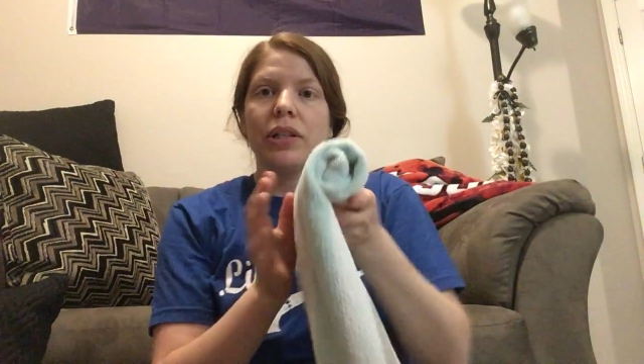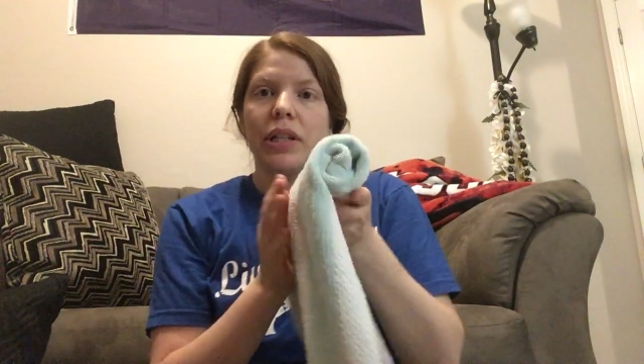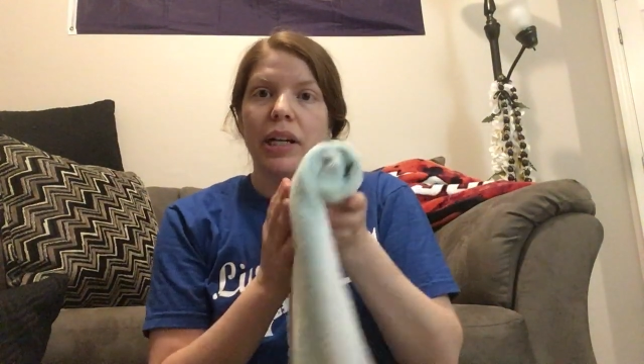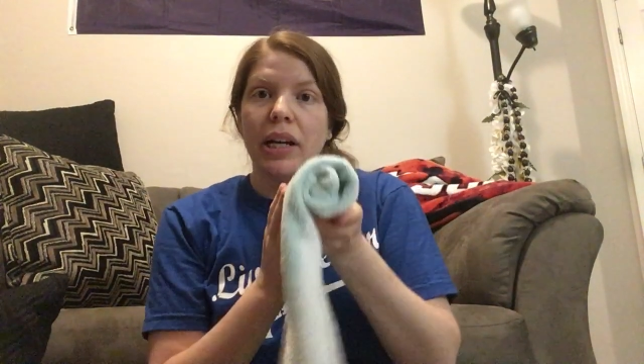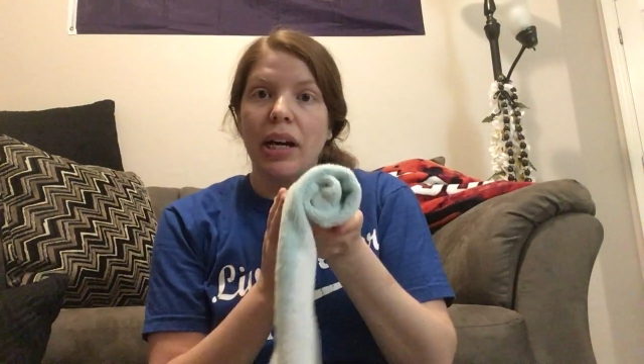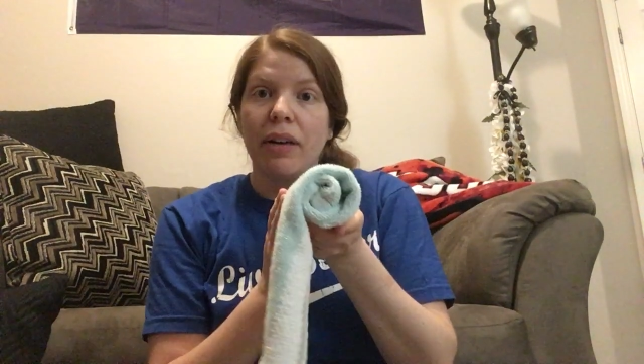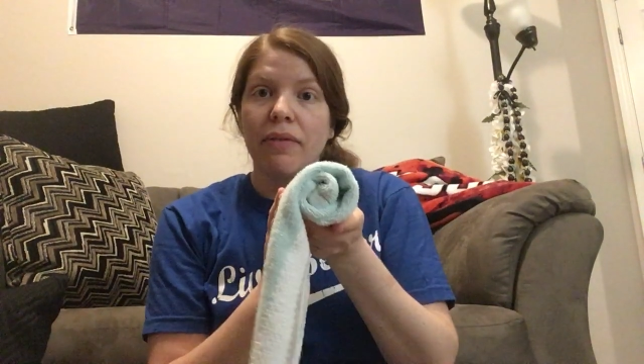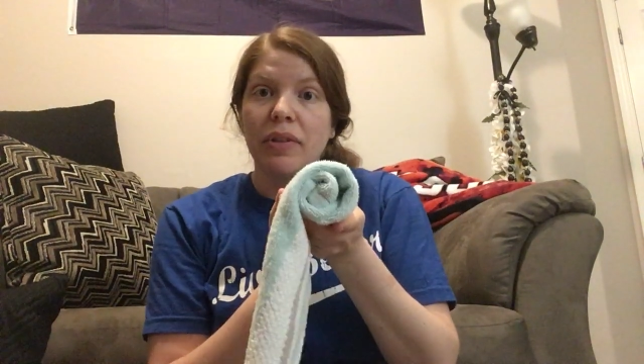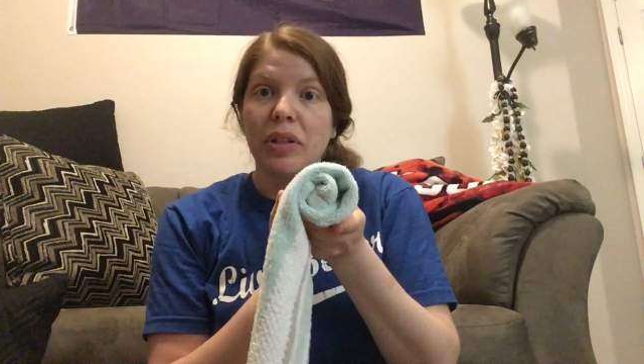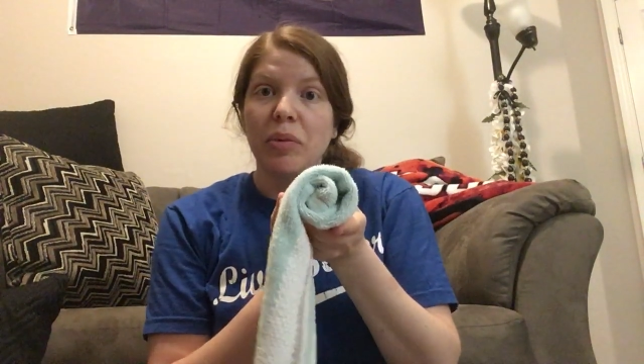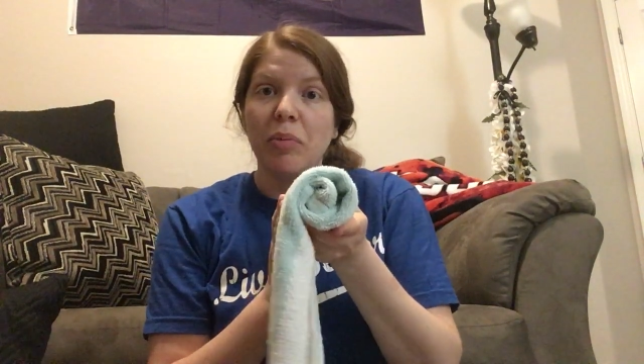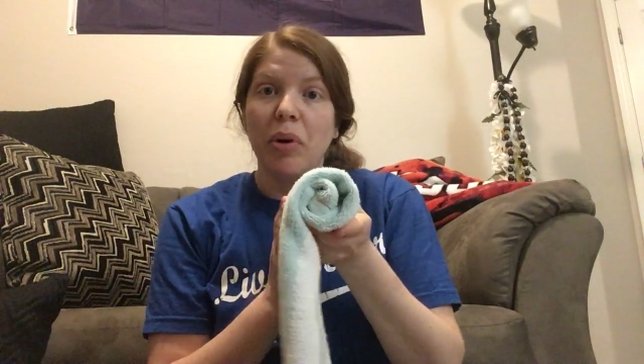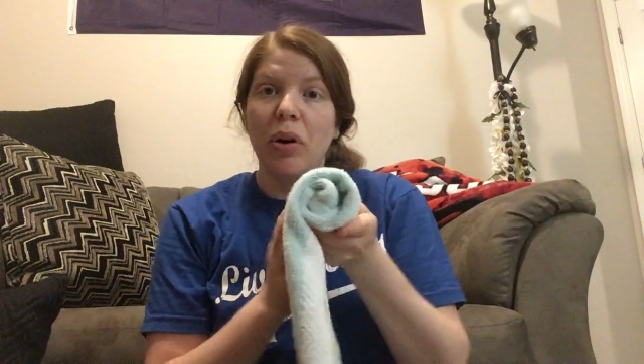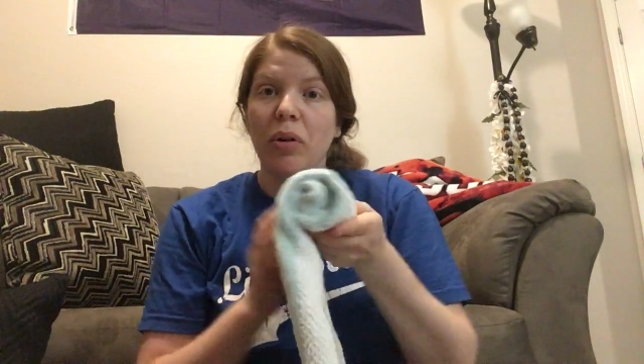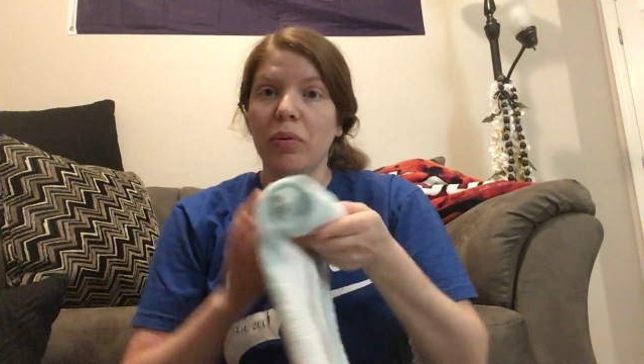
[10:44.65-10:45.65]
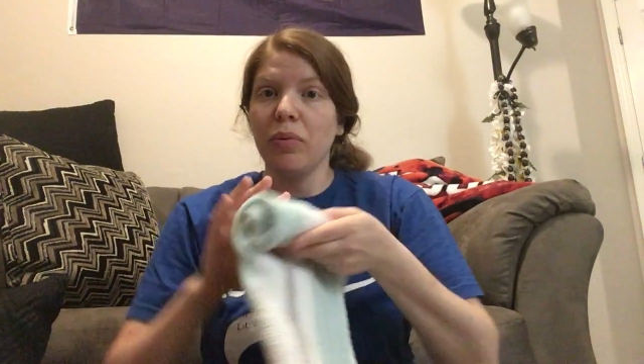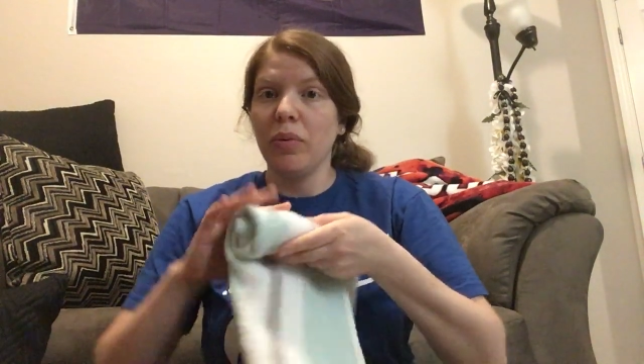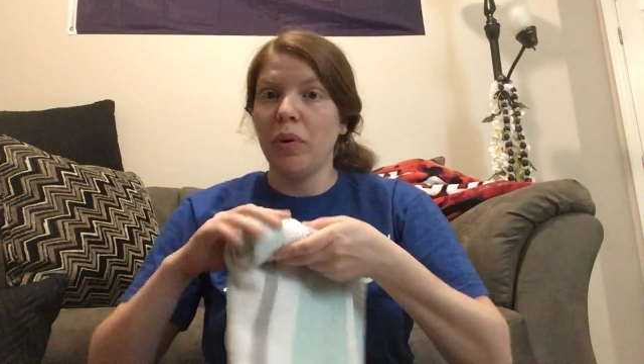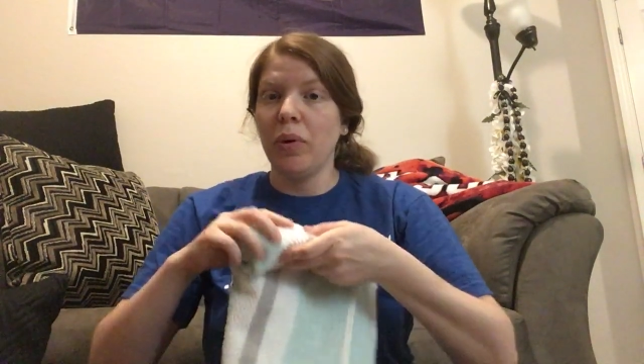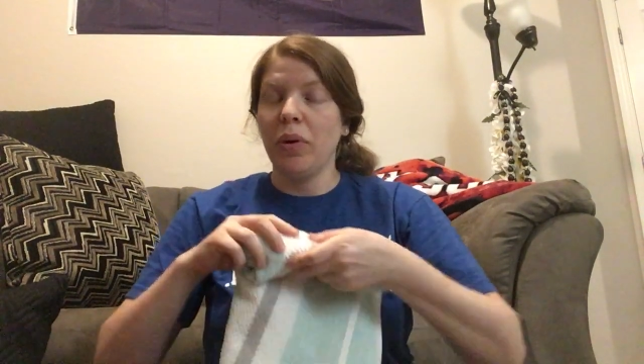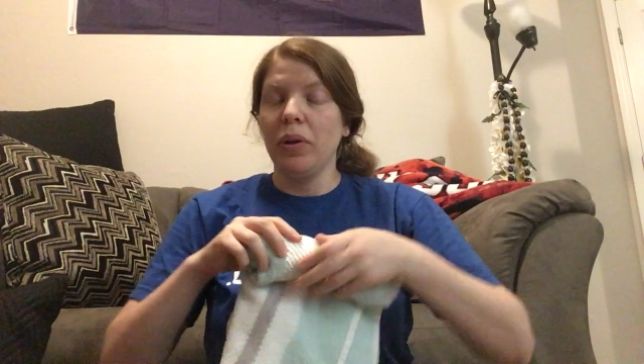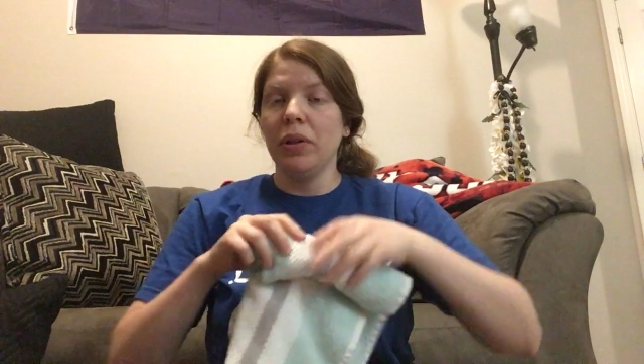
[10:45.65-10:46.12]
that I have a small
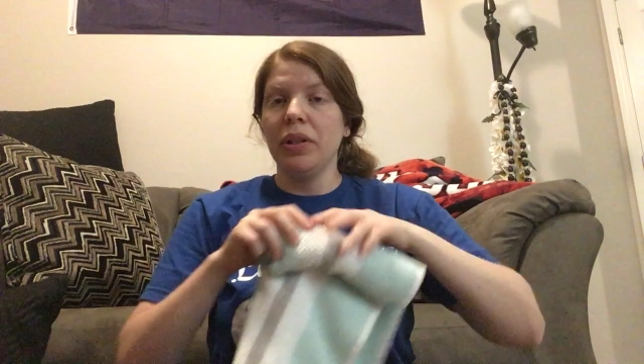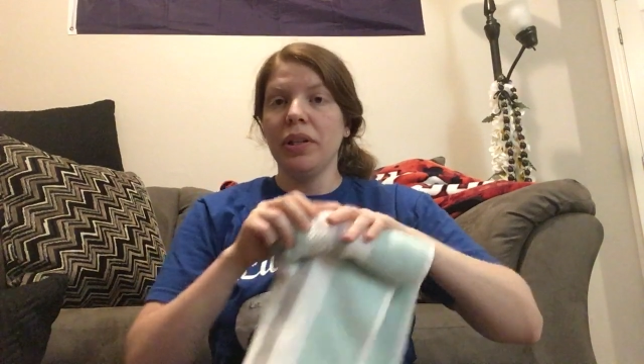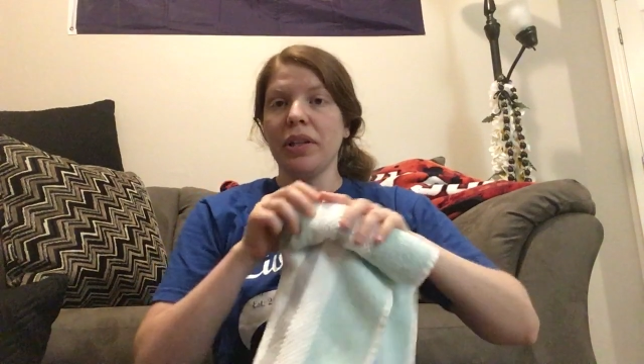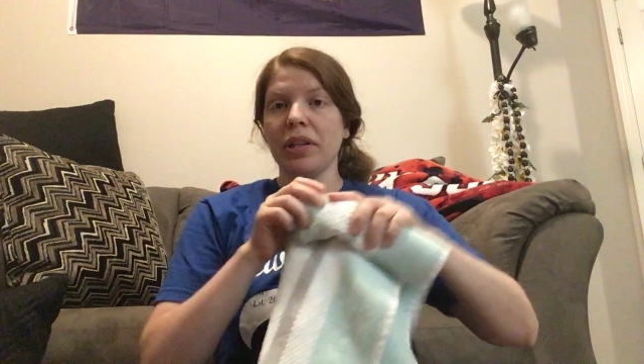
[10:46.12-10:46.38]
roll